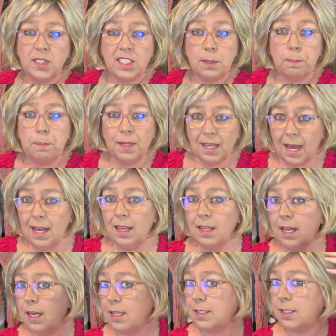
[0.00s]
some
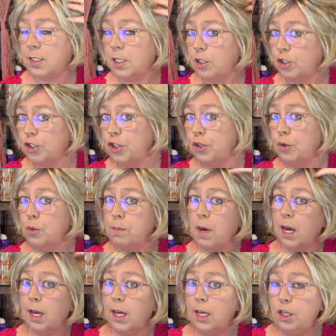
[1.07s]
playlists to
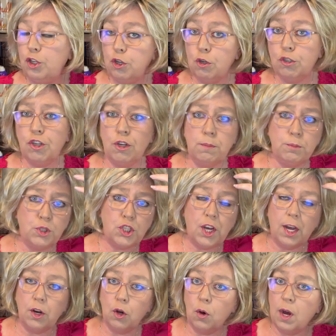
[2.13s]
my YouTube
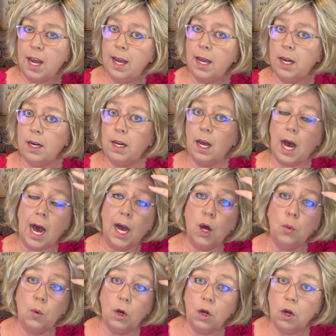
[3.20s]
channel, and I
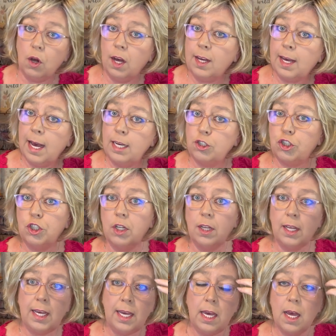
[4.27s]
will
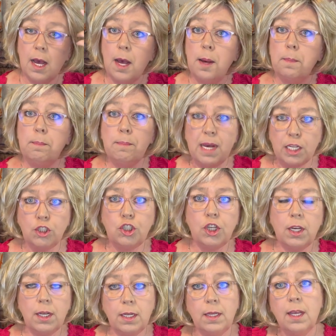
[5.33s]
occasionally
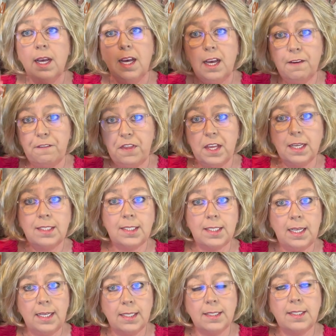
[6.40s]
mention if this
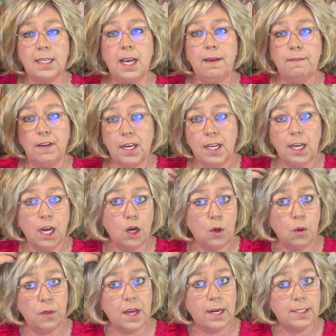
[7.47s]
is a
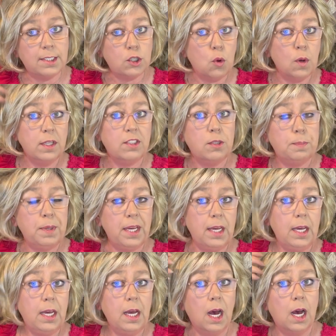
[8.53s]
video that is going to
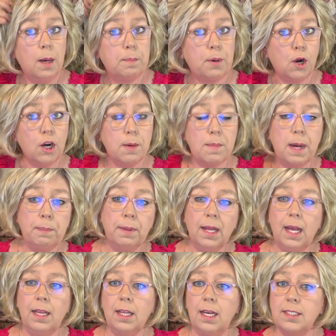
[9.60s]
be part of my
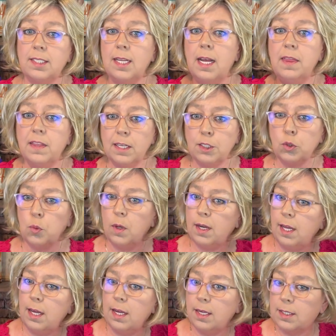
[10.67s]
playlist, and this one
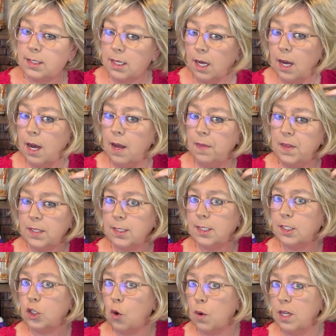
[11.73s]
is. This
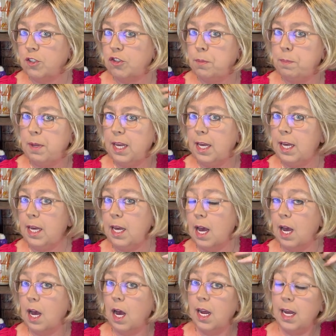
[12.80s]
is going to be
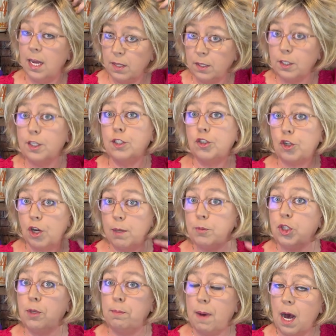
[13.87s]
in the
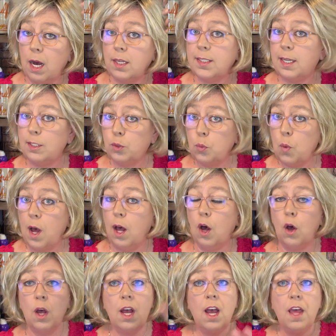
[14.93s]
description box as
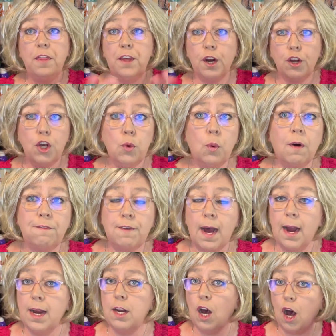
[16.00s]
well. There you will
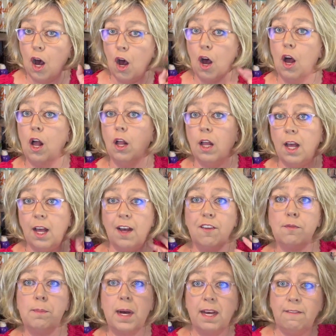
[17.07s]
find all
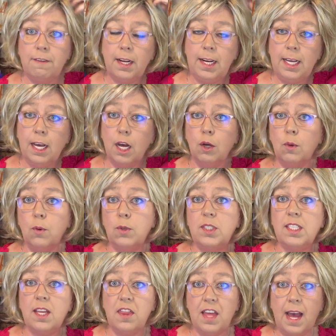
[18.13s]
of my
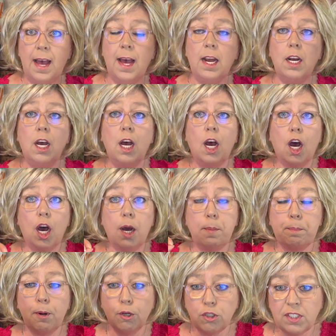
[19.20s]
videos that
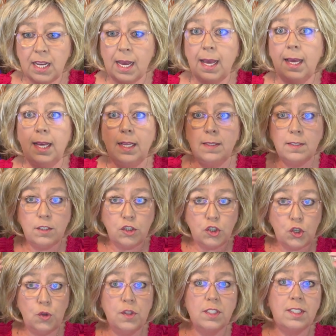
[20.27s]
pertain
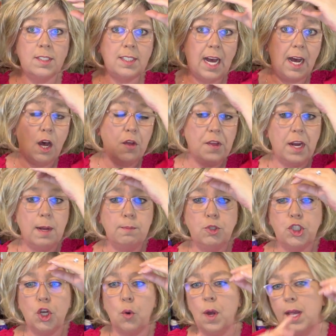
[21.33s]
to the style that I'm
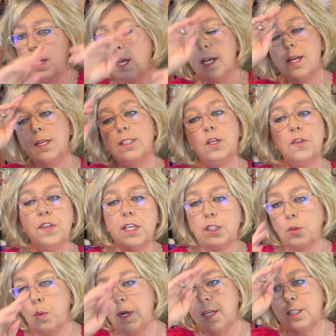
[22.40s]
showing. So
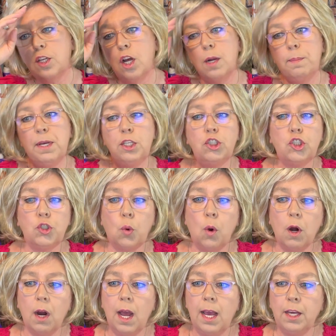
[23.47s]
this one is going to be
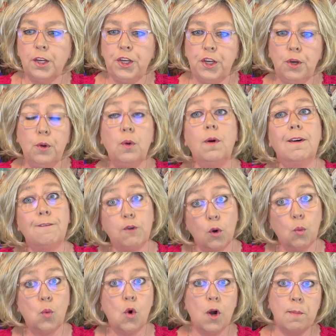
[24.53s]
short and cute for
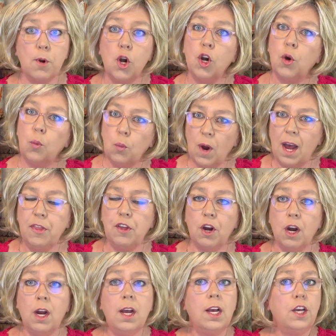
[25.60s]
warmer
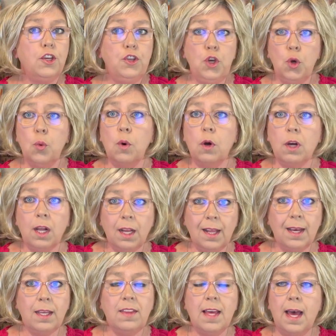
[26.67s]
weather you will
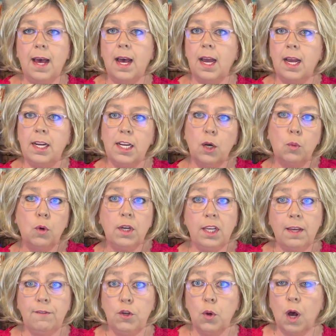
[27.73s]
click that and it will
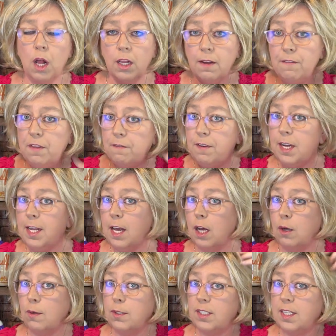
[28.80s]
give you all of the
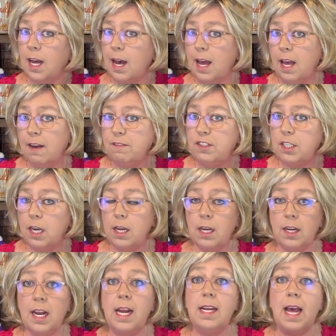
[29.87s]
videos that I have
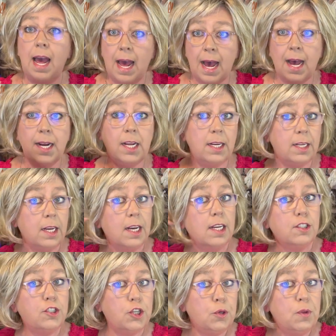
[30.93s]
done and added
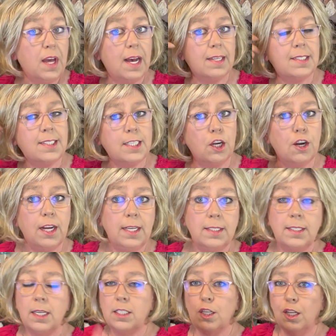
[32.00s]
to that
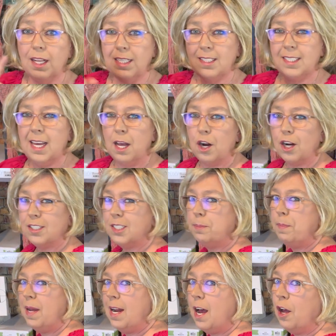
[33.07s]
series. So let's get our
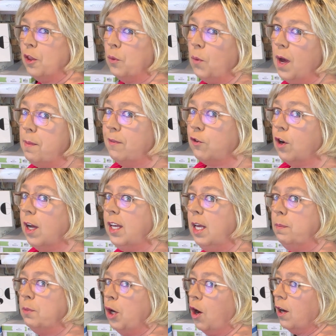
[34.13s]
spin out of the way before I
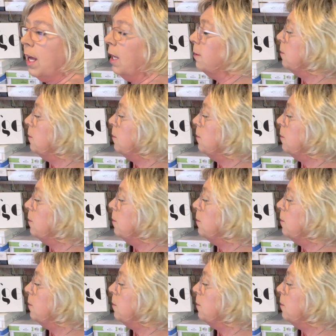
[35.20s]
keep talking.